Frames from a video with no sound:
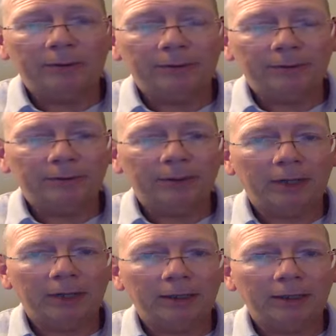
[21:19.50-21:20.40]

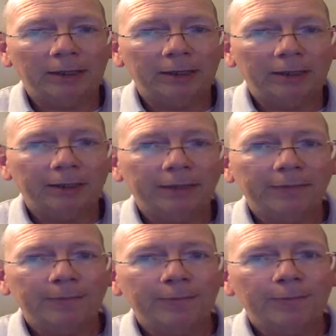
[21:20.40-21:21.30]

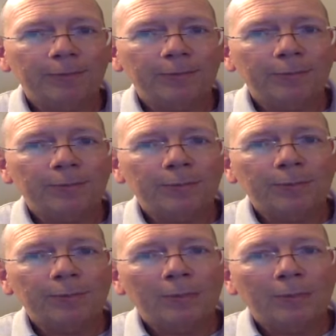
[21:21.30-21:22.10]
Nobody speaks.